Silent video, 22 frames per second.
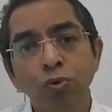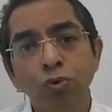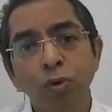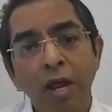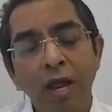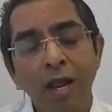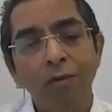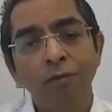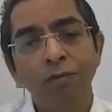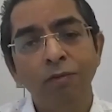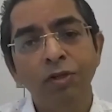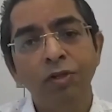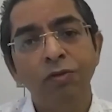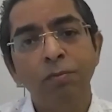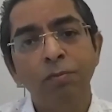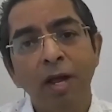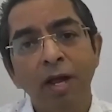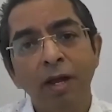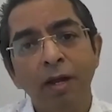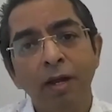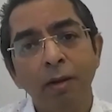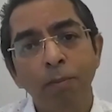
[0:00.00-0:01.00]
to have this
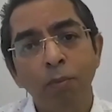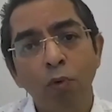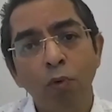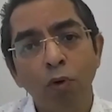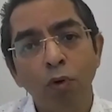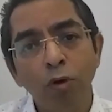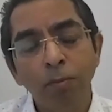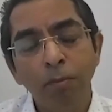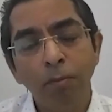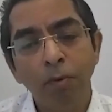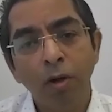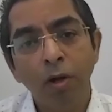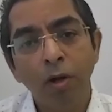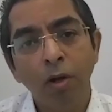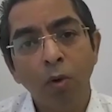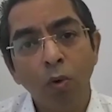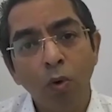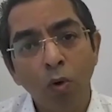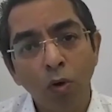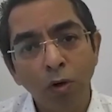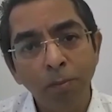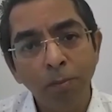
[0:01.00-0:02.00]
backup
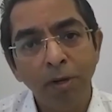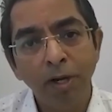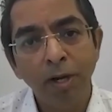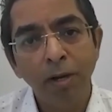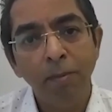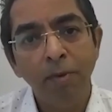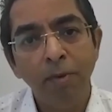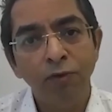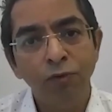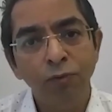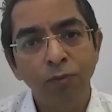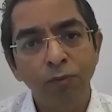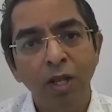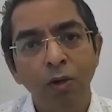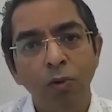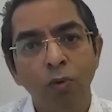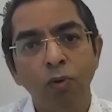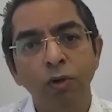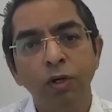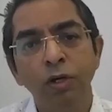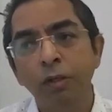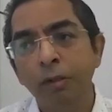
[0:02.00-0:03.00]
on-prem as well,
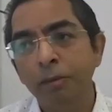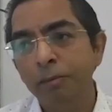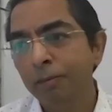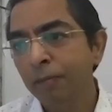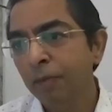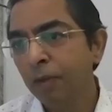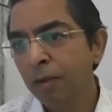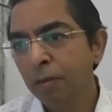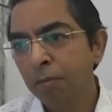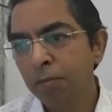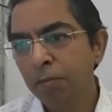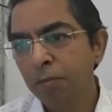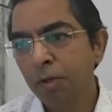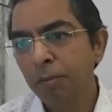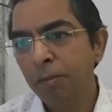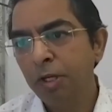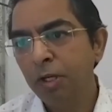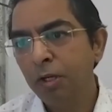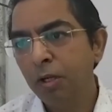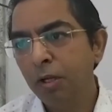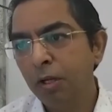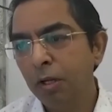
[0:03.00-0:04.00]
on
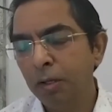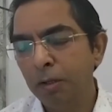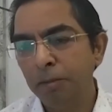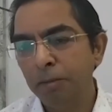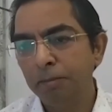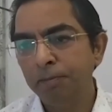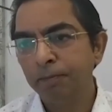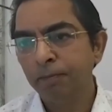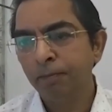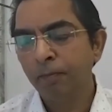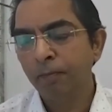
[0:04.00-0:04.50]
maybe an